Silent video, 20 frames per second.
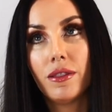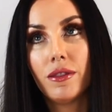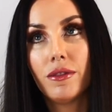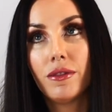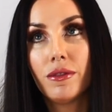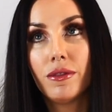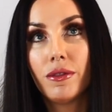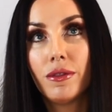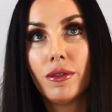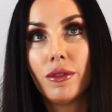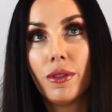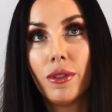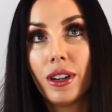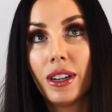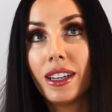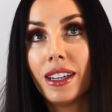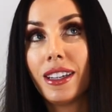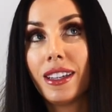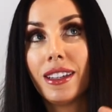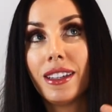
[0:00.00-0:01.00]

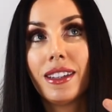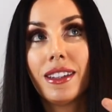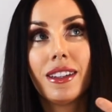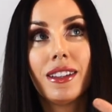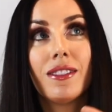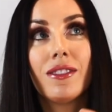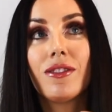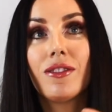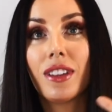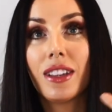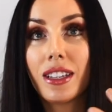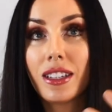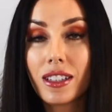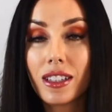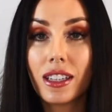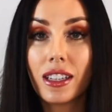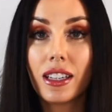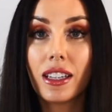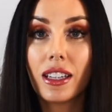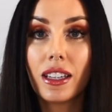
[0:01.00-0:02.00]

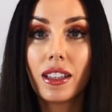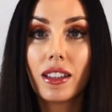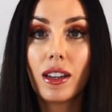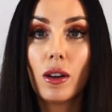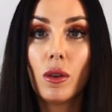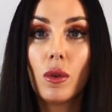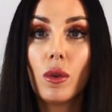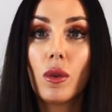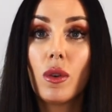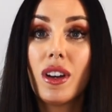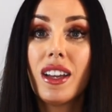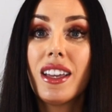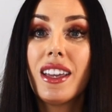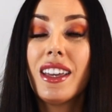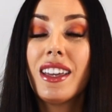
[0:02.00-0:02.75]
reinventing or